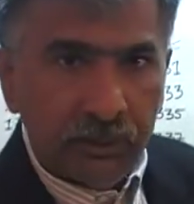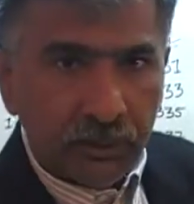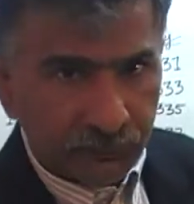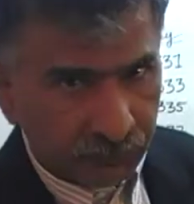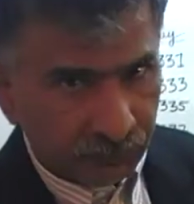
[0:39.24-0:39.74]

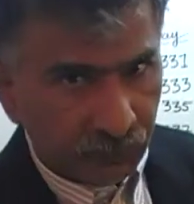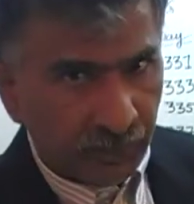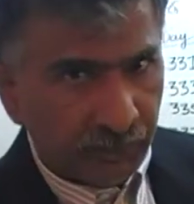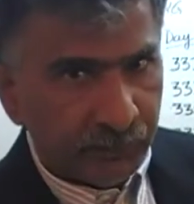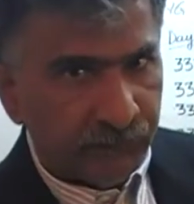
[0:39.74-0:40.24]

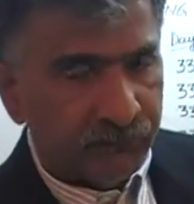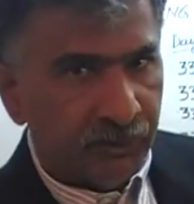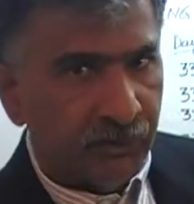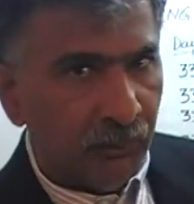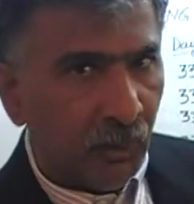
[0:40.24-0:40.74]

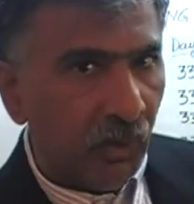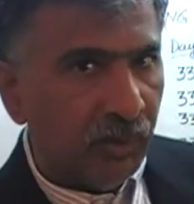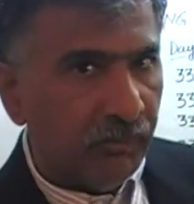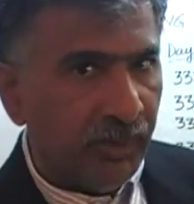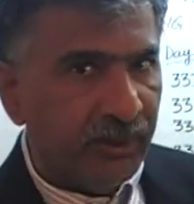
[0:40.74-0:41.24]
that all
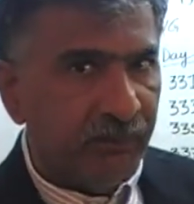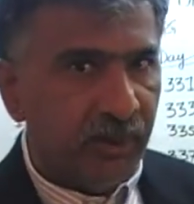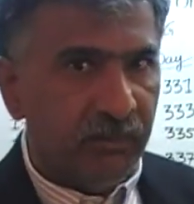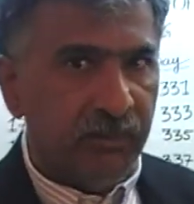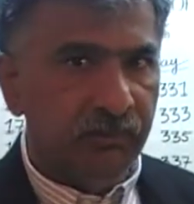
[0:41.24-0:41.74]
the math
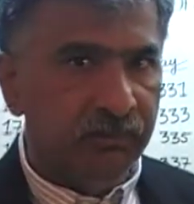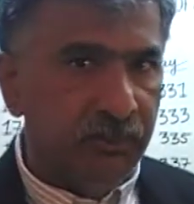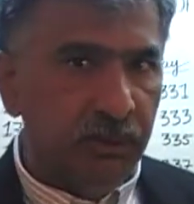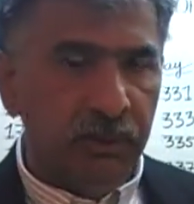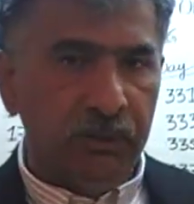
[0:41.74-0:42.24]
problems
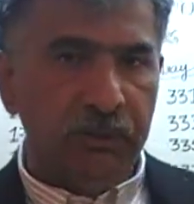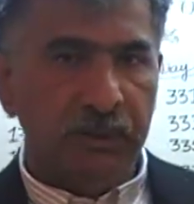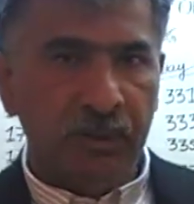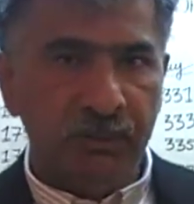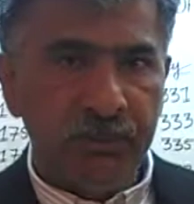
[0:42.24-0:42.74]
that are
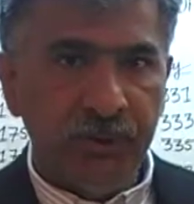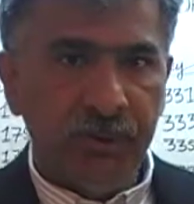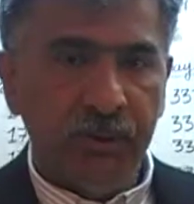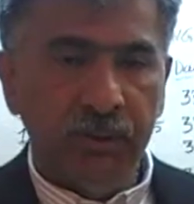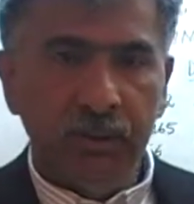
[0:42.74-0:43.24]

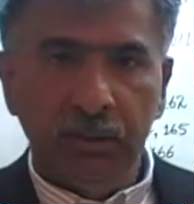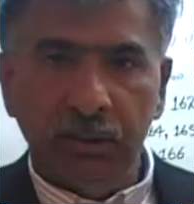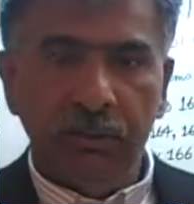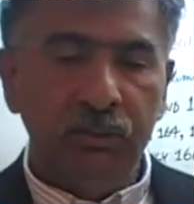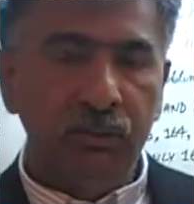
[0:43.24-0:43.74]
appearing
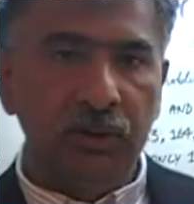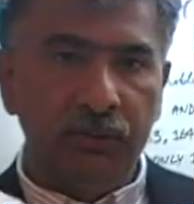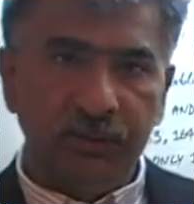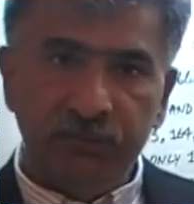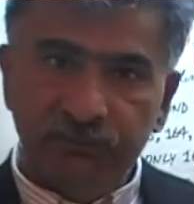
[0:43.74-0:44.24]
in
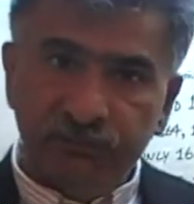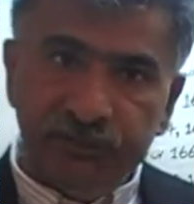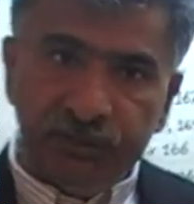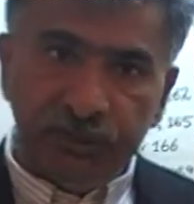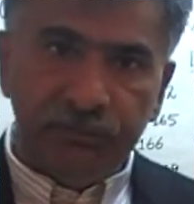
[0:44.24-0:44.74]

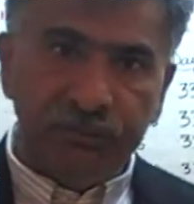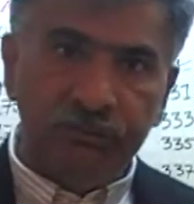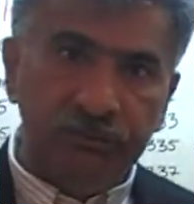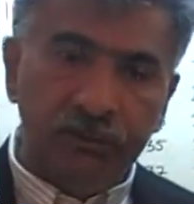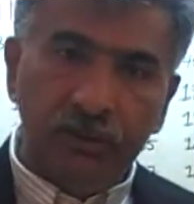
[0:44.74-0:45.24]
2015
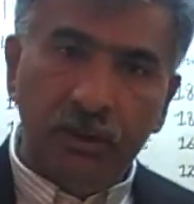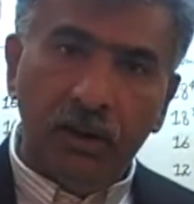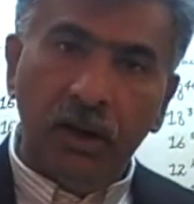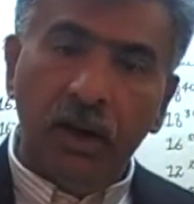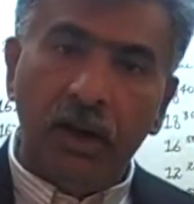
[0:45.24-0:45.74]
editions
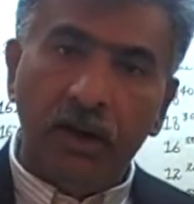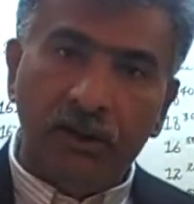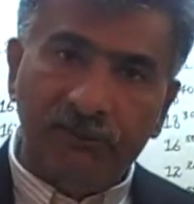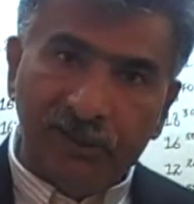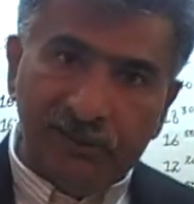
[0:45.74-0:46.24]
are
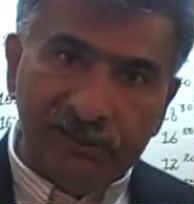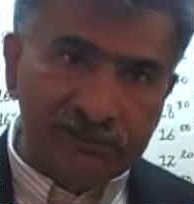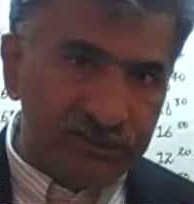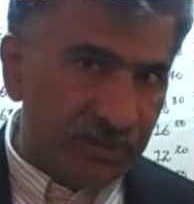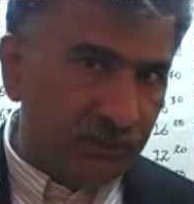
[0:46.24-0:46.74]
exactly the
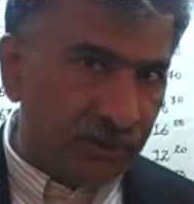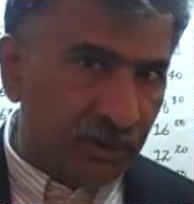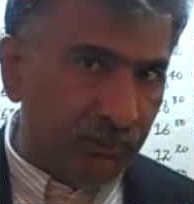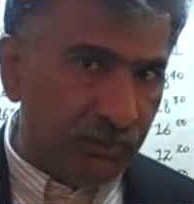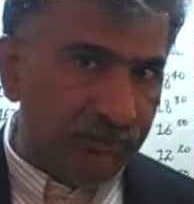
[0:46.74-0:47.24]
same
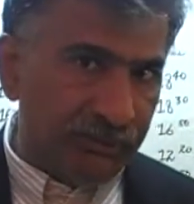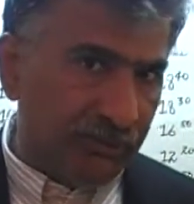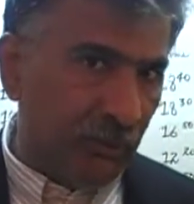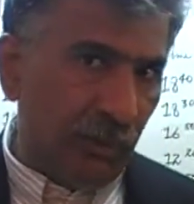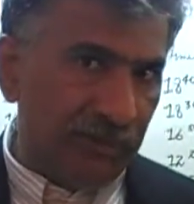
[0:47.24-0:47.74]
problems as
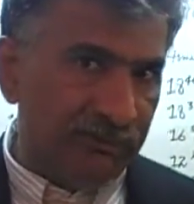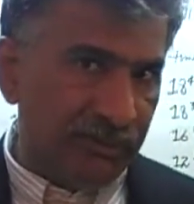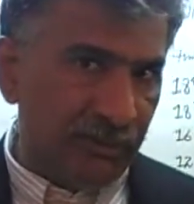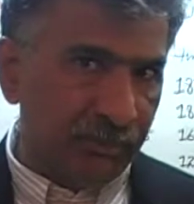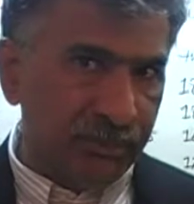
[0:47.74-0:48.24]
the ones
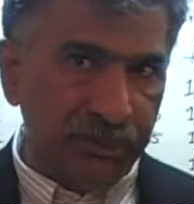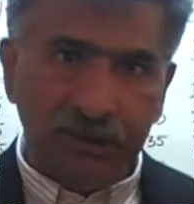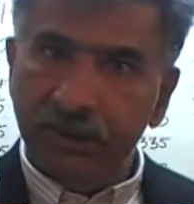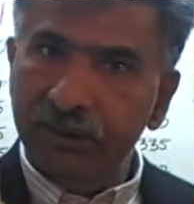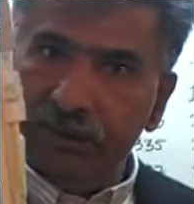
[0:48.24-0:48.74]
that appeared
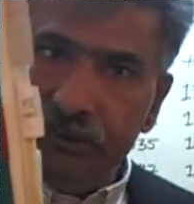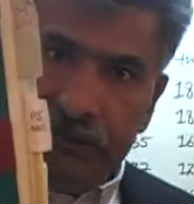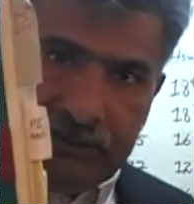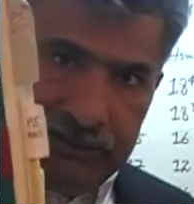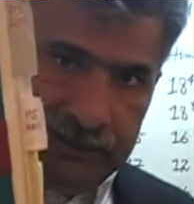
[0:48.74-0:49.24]
in the
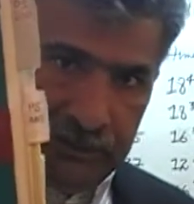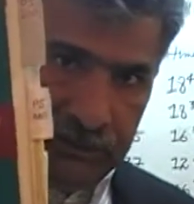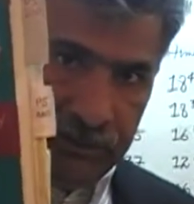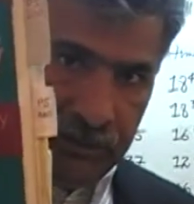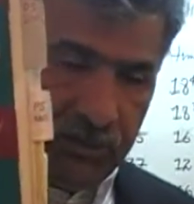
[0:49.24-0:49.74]
13th
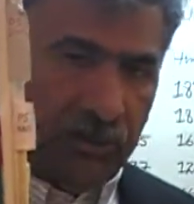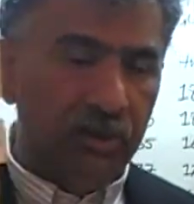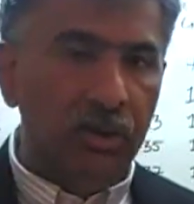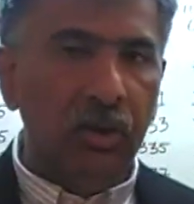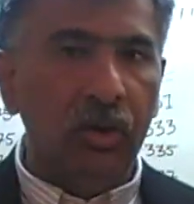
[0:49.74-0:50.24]
edition
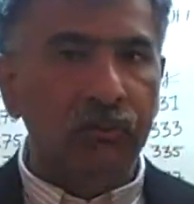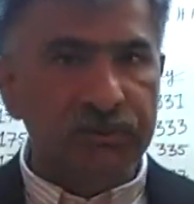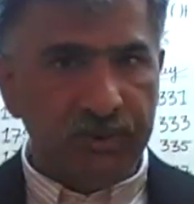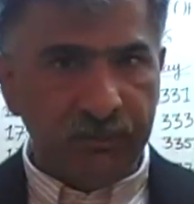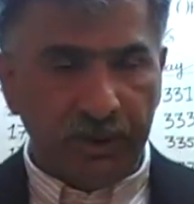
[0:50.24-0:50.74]
of
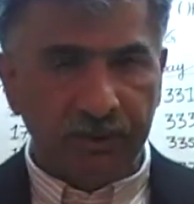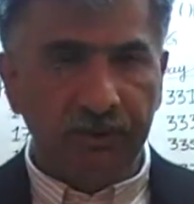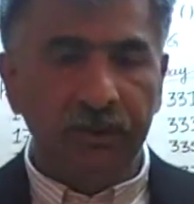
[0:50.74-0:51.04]
GMAT.